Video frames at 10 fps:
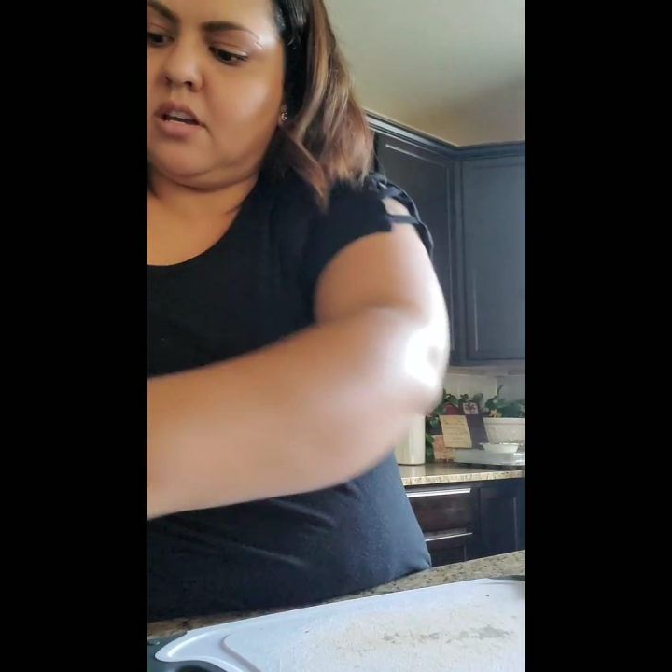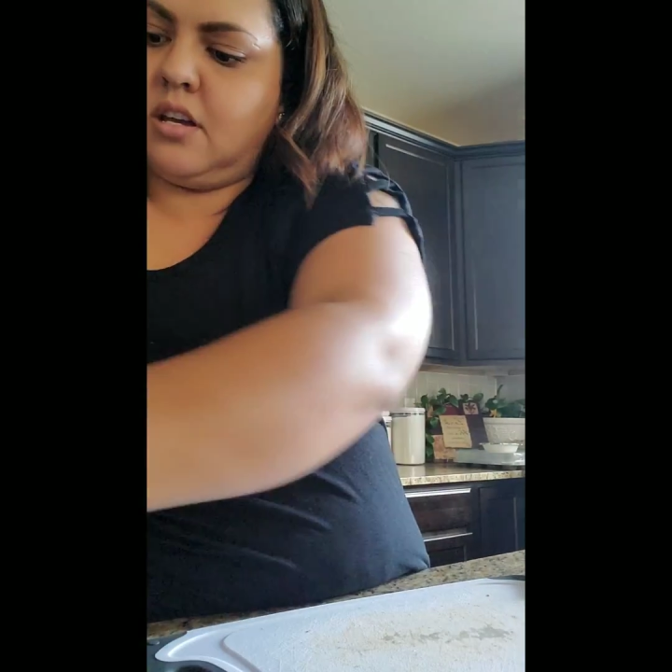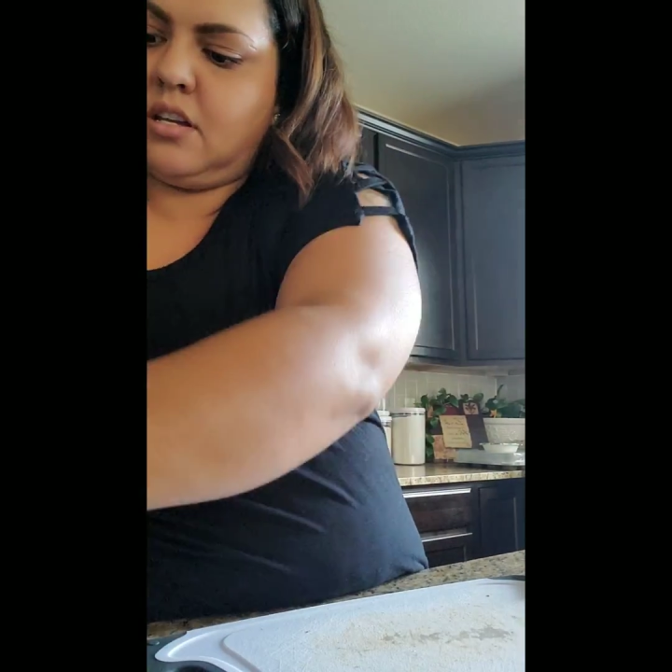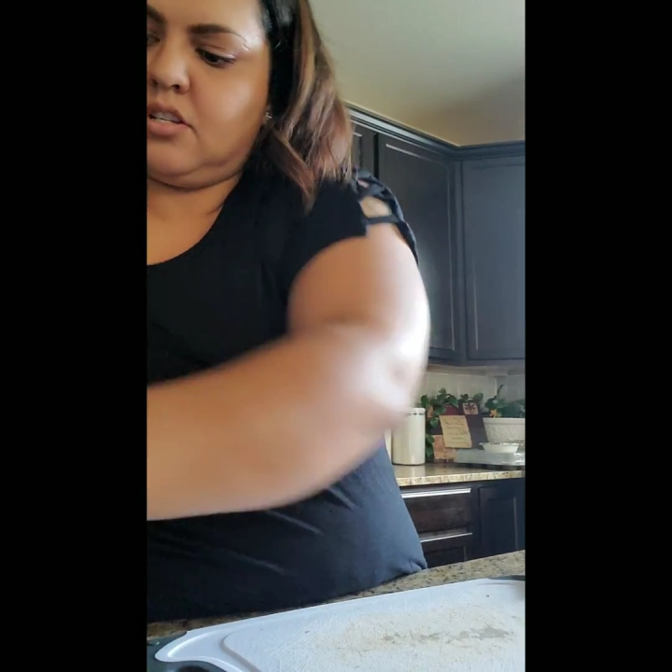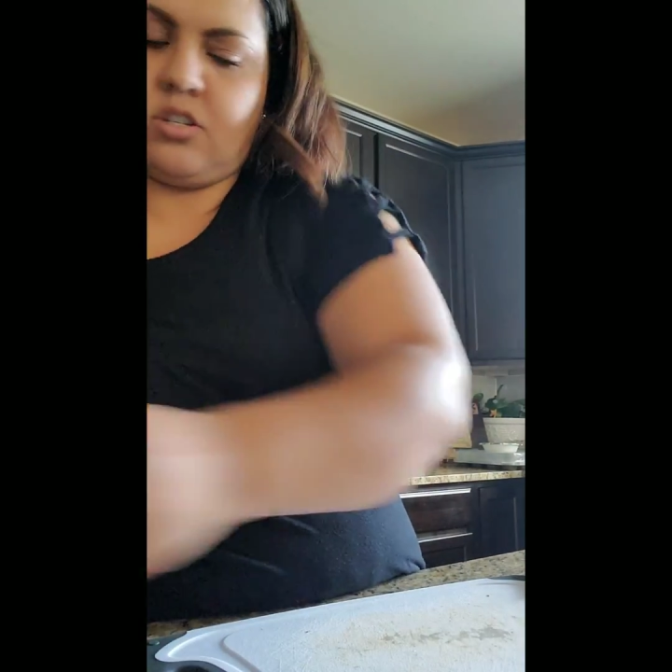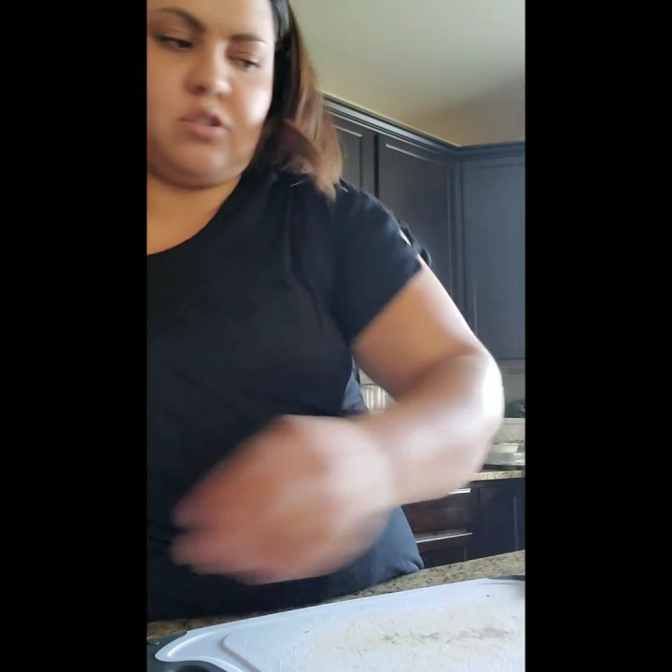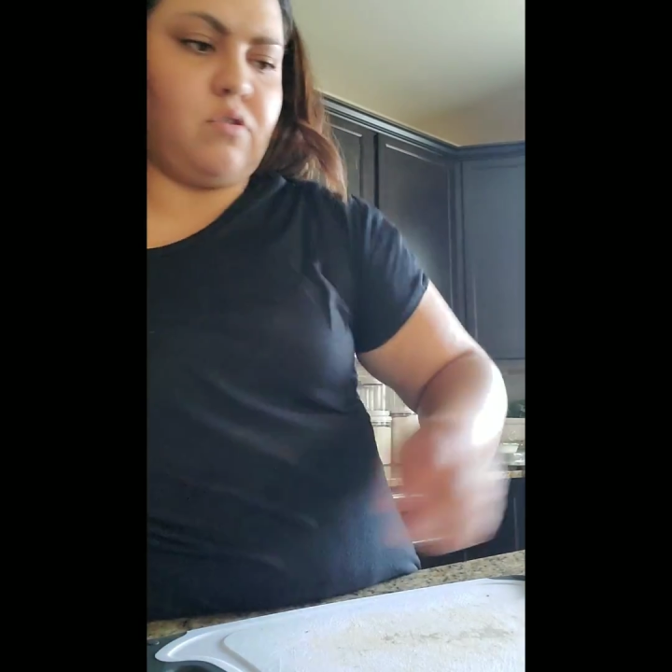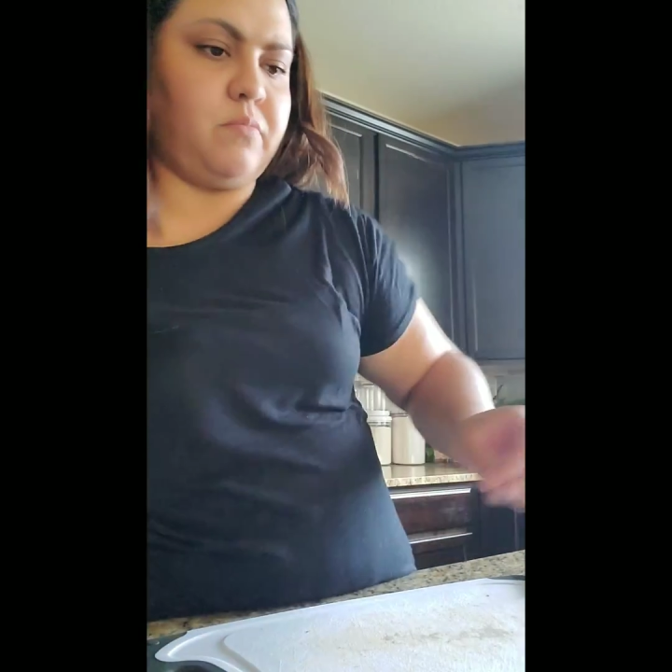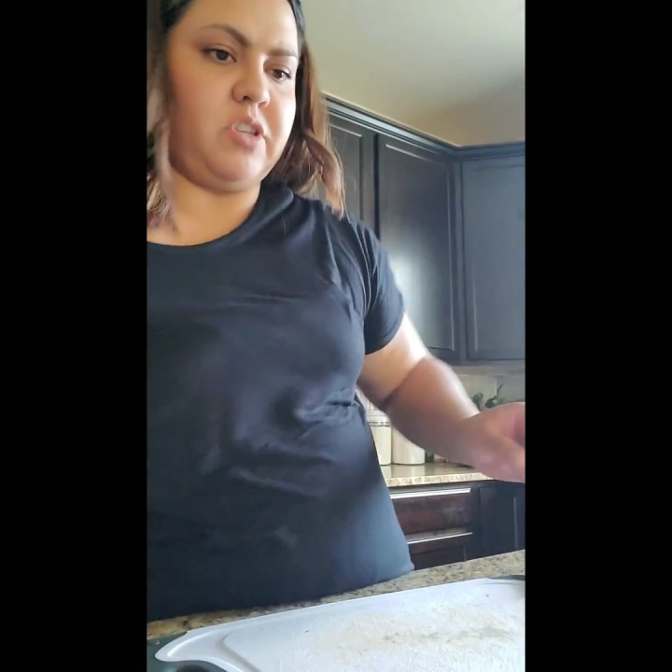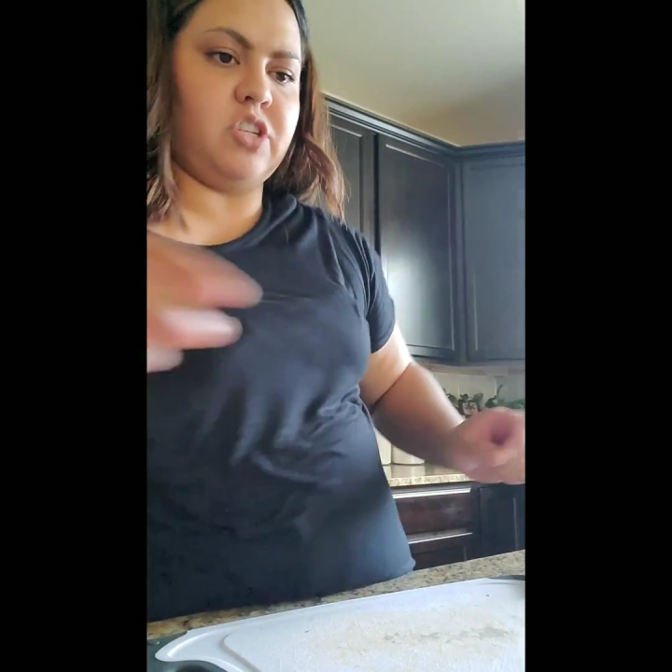And just
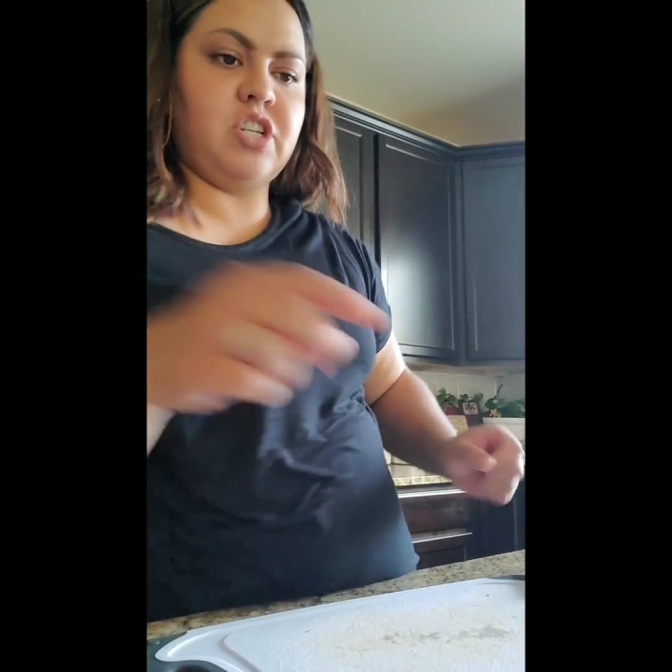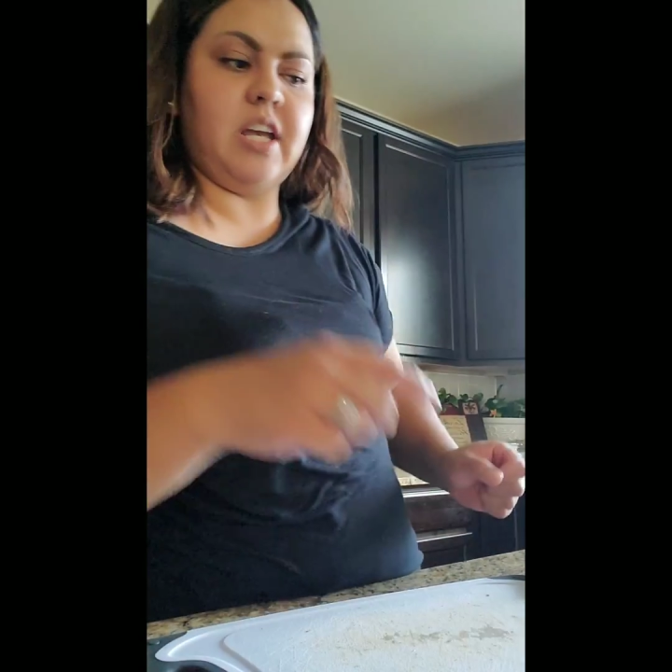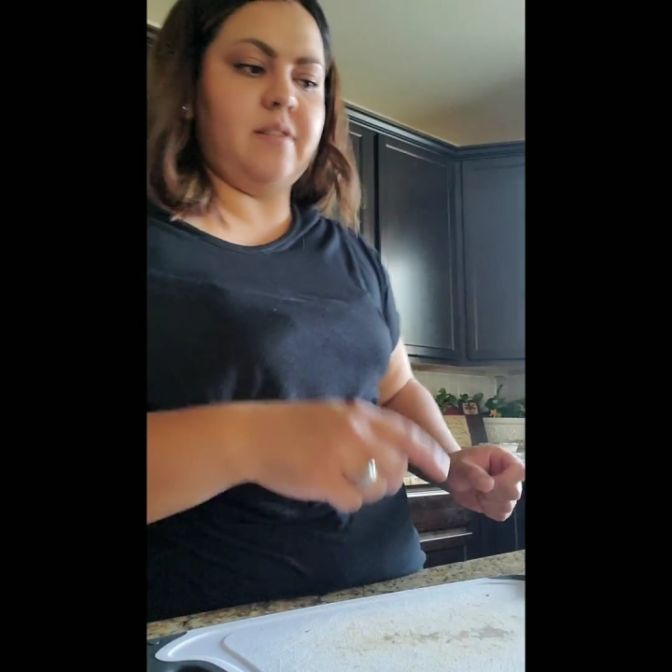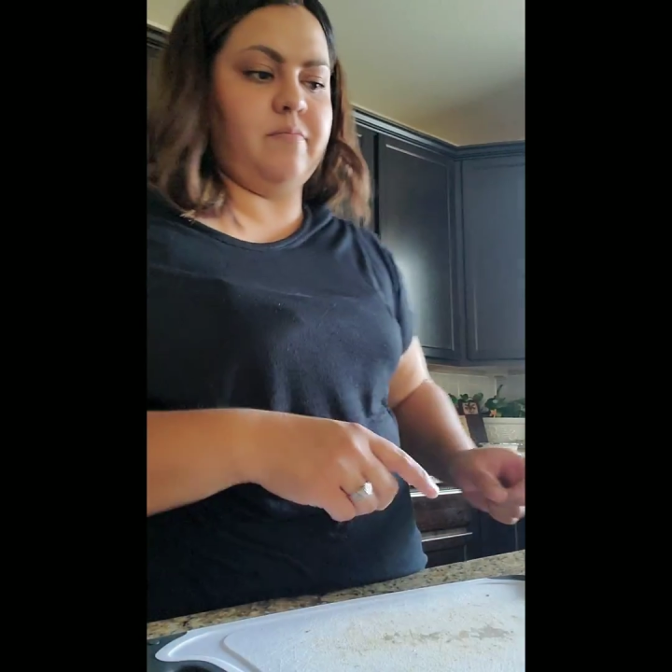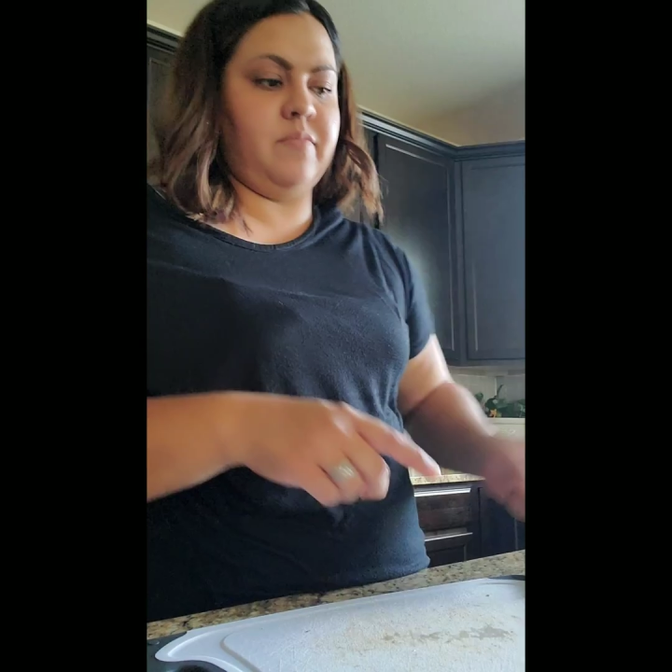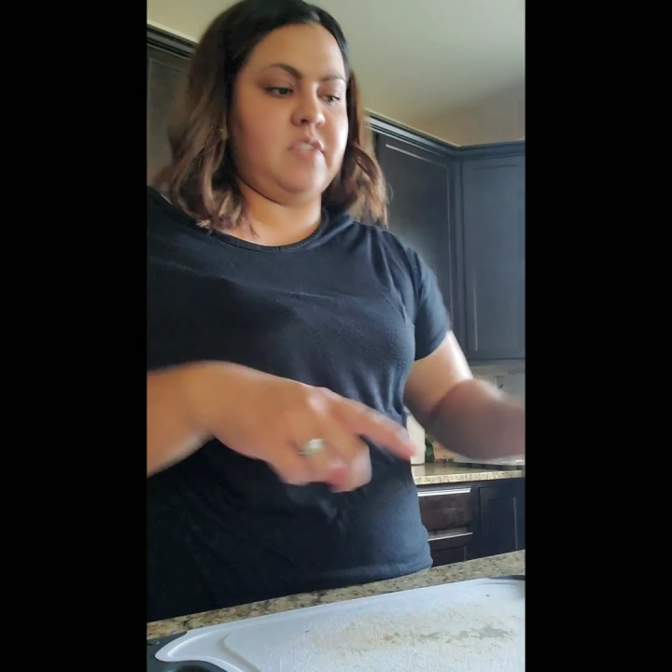throw them on the sheet.